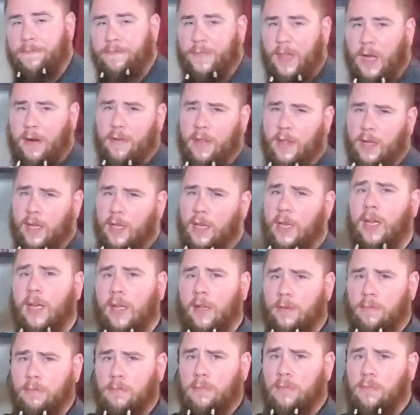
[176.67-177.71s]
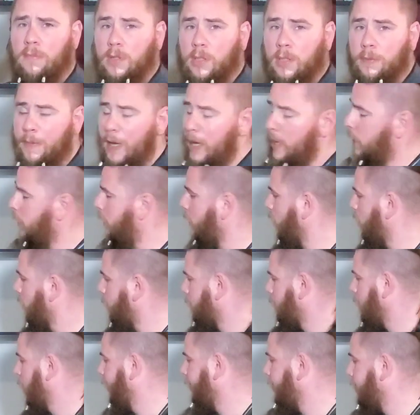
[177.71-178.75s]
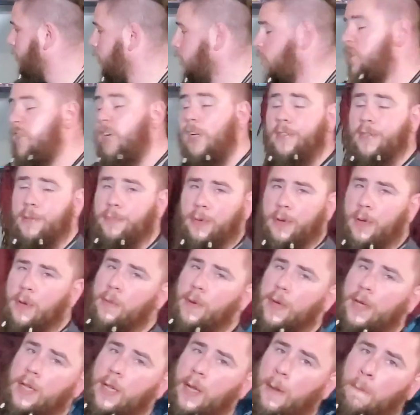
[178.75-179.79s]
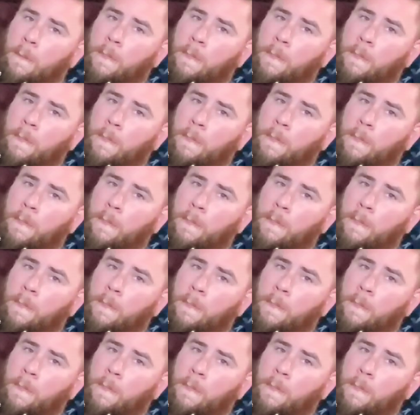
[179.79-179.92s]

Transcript: everything you need to make an instant shelter pretty quickly.